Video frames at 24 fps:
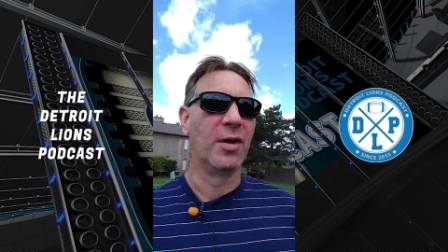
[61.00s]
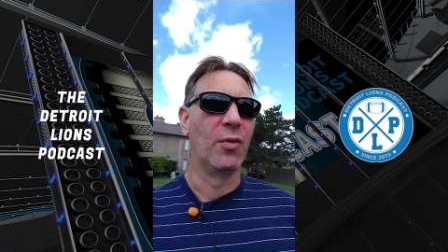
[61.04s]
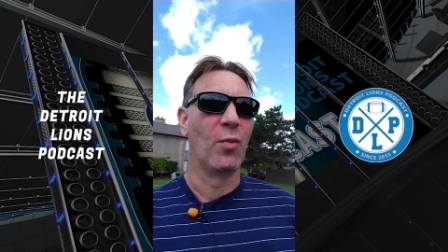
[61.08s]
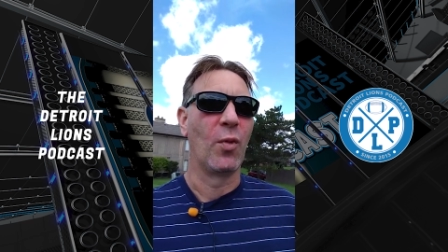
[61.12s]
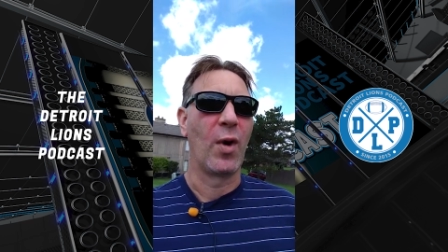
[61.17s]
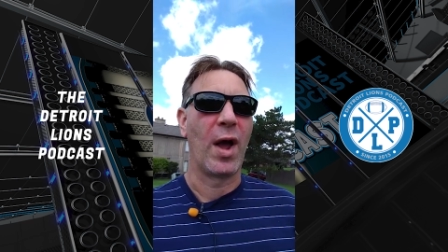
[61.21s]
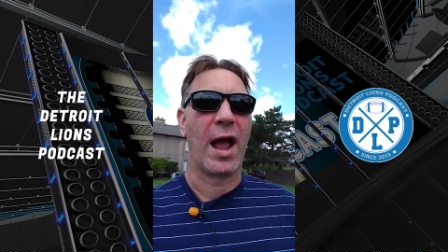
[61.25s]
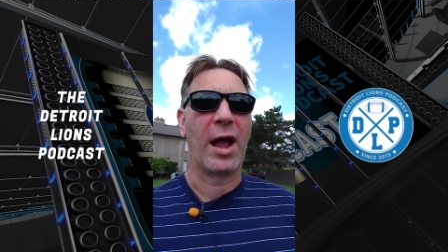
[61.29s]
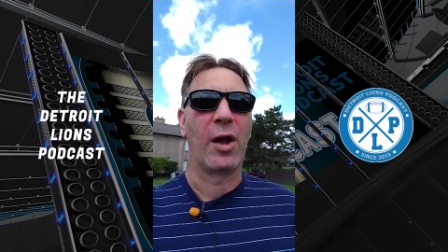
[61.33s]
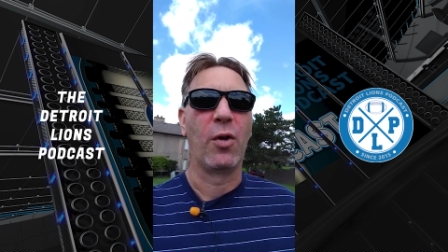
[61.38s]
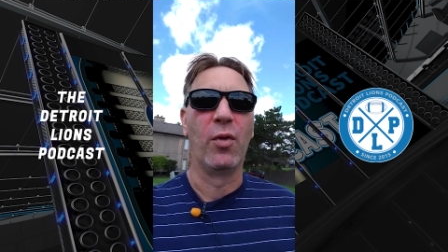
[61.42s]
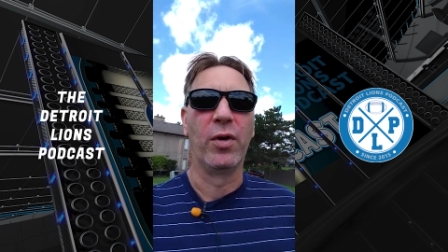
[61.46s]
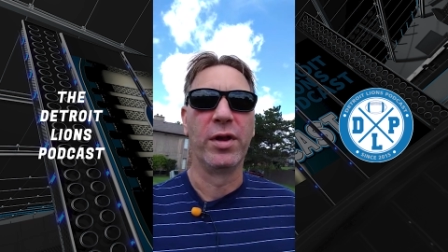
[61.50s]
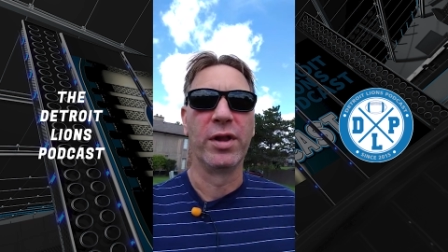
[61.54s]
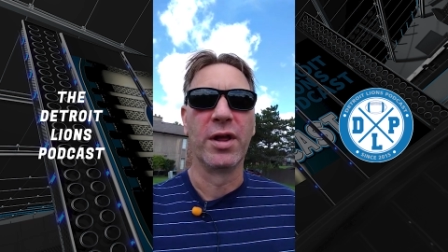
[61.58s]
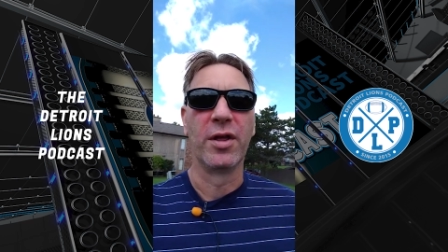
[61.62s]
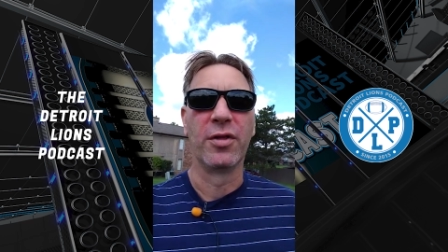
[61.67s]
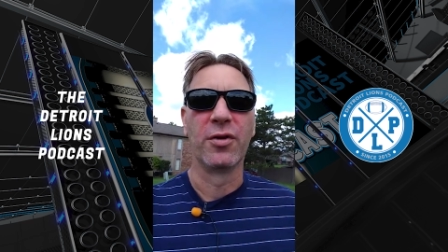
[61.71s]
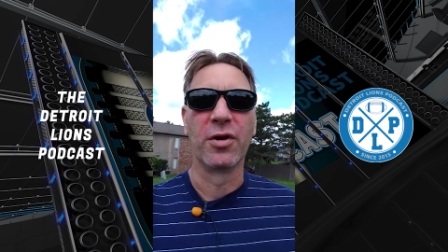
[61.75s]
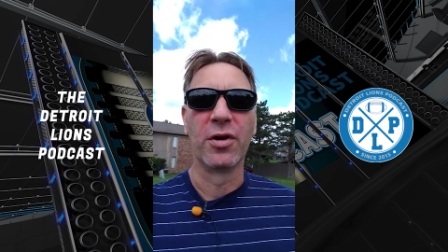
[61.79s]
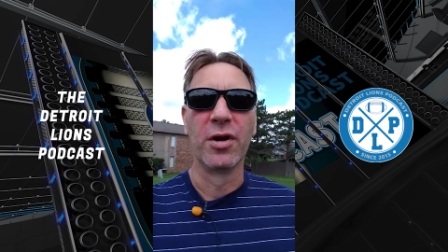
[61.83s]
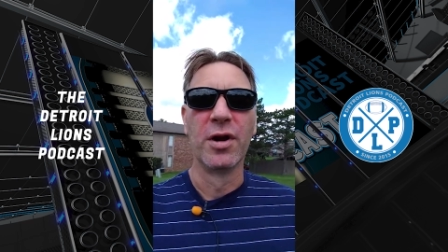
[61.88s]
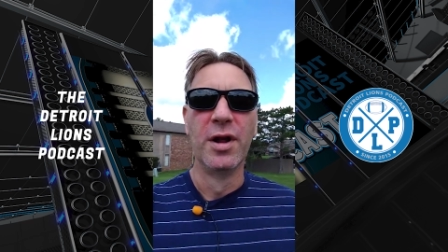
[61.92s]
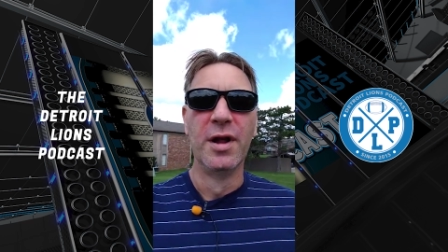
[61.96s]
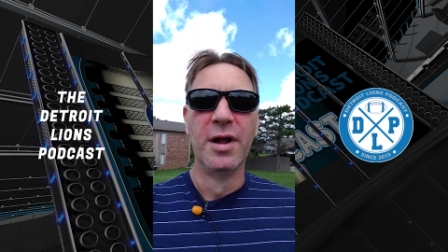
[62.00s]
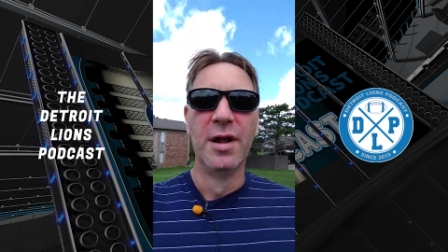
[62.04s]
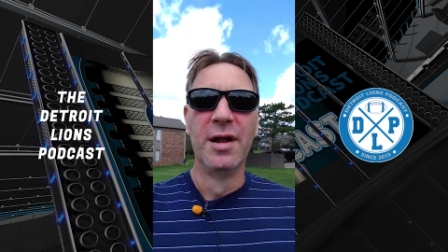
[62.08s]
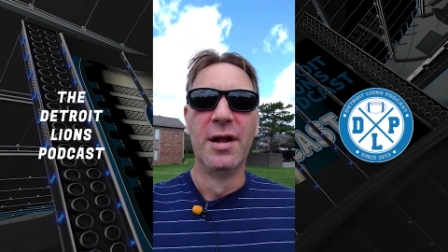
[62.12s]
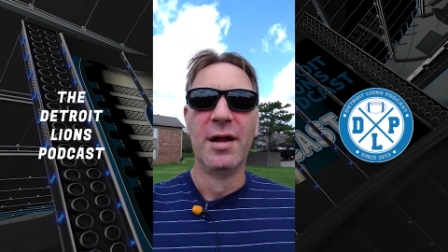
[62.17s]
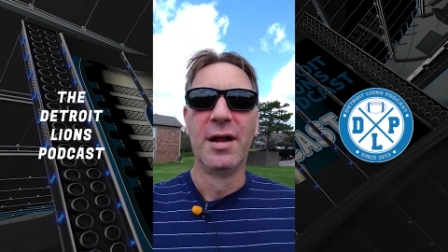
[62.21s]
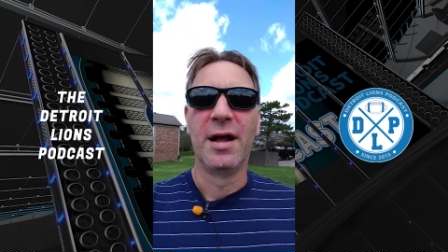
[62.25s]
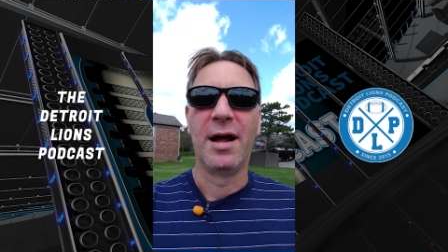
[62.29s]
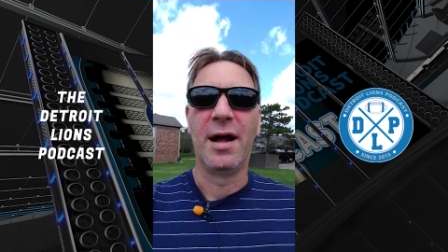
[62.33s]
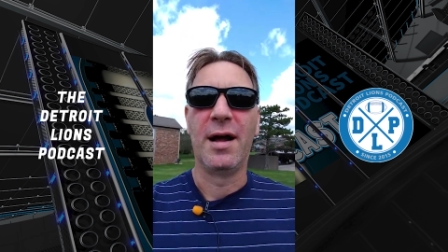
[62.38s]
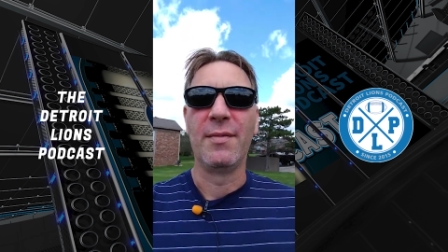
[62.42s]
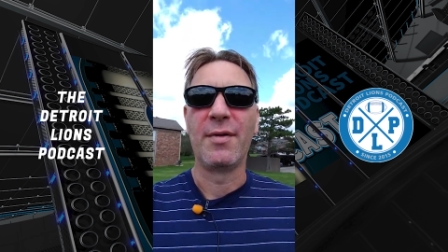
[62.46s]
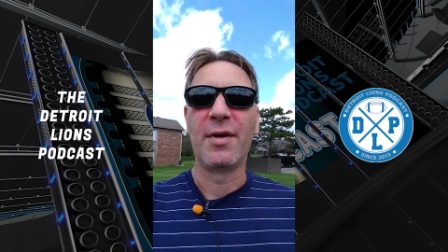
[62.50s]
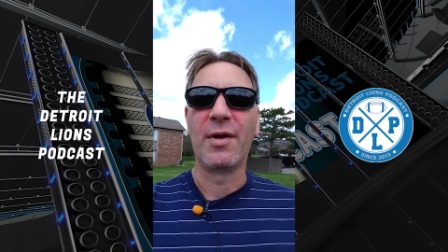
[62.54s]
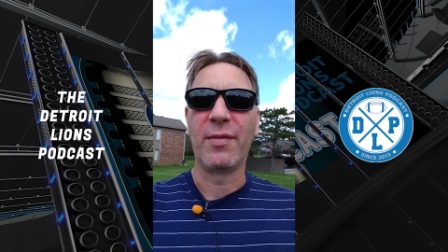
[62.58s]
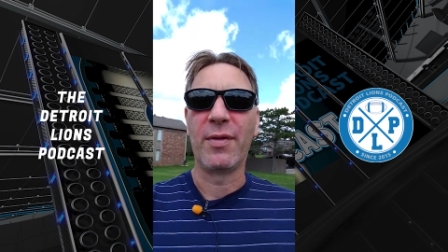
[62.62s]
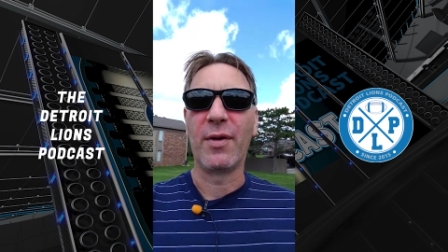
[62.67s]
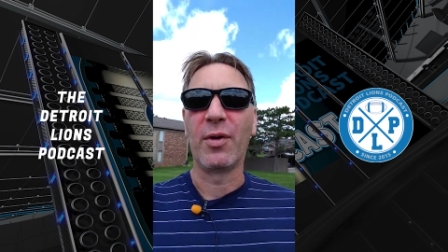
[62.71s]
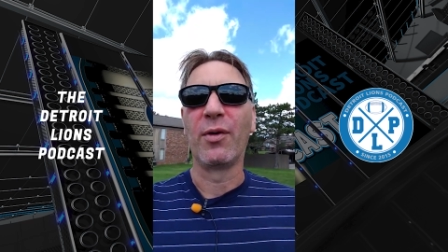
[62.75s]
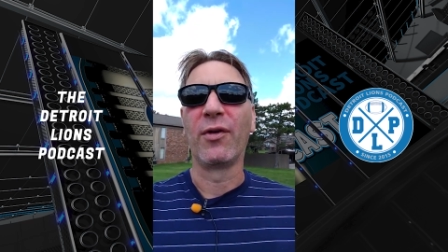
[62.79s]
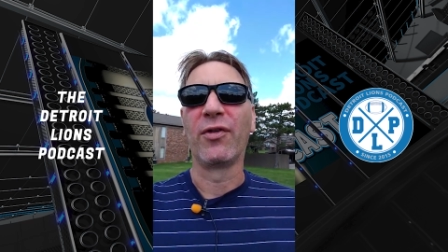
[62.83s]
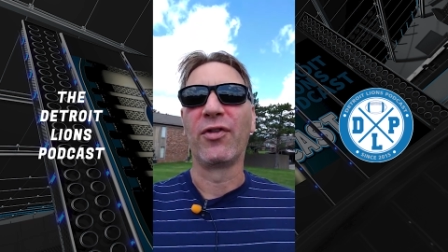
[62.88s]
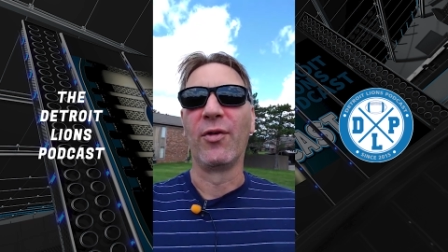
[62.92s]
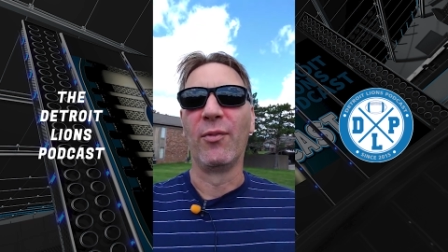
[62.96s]
can whack one another.
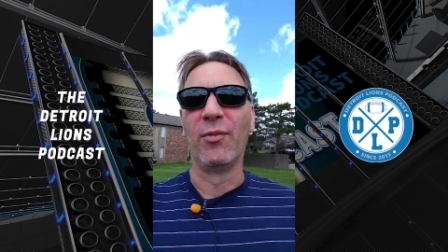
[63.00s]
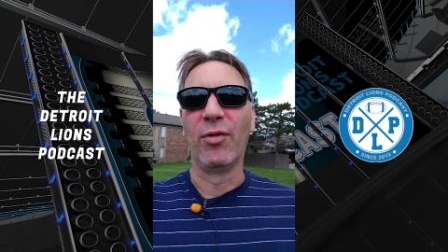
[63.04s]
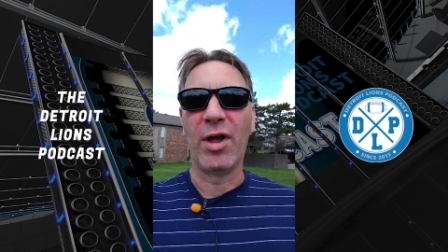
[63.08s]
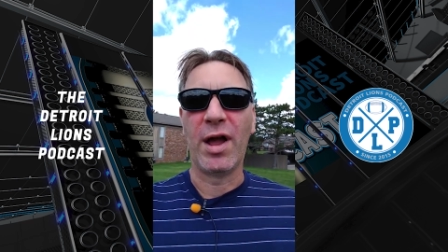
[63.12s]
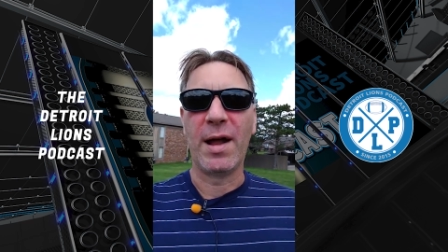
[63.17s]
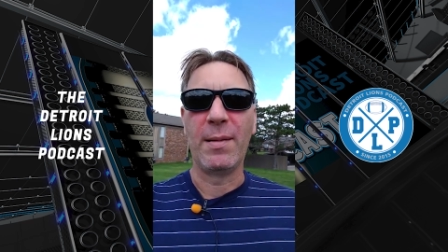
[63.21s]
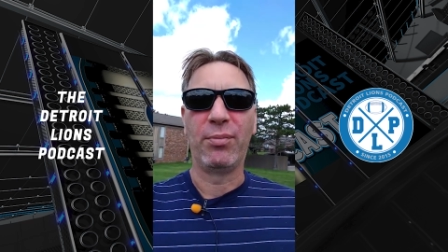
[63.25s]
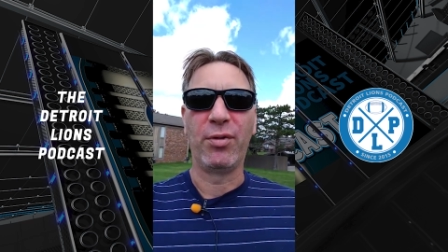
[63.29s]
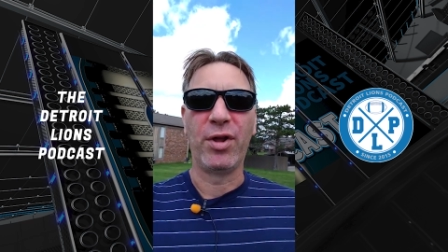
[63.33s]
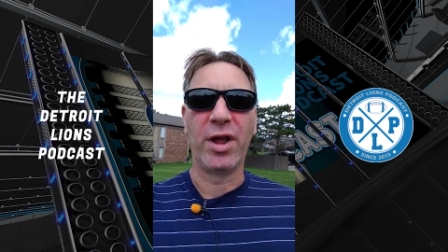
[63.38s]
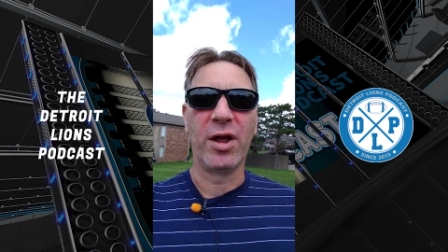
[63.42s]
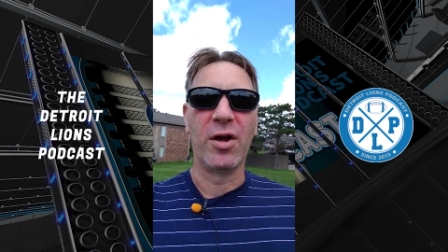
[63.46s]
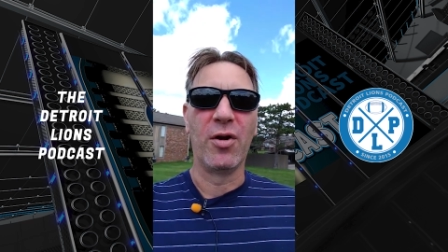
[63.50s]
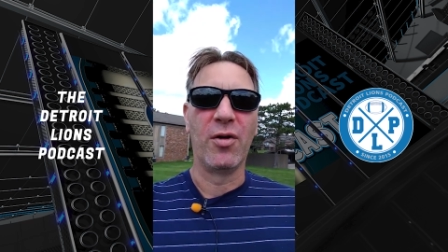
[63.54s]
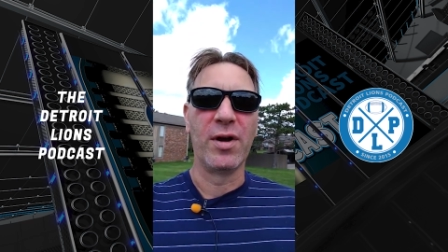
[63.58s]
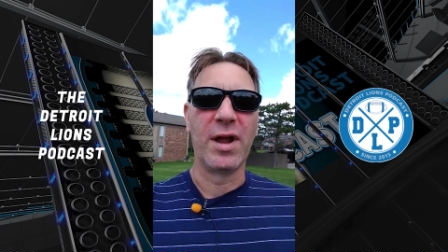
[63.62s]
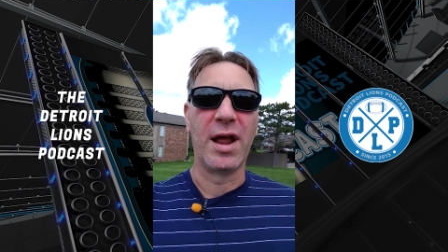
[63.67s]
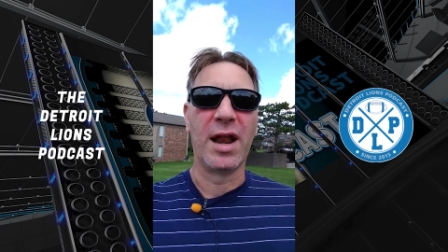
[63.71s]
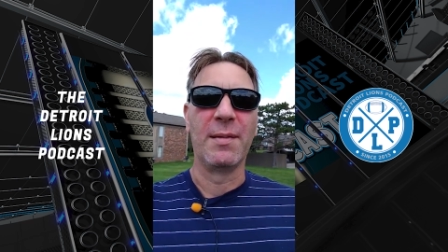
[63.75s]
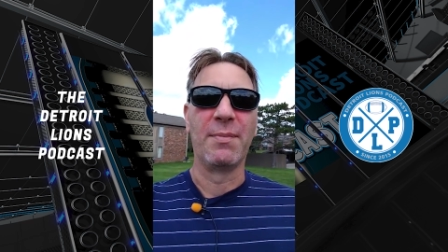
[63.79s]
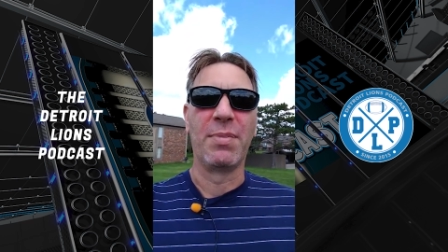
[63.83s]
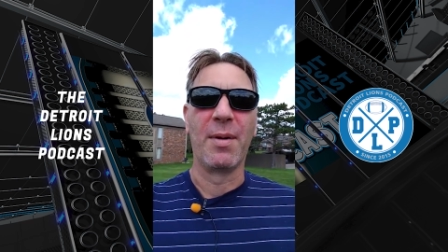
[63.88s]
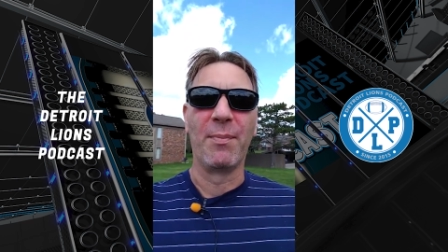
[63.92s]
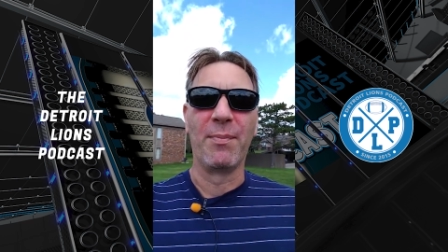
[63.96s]
There was some line play going at it,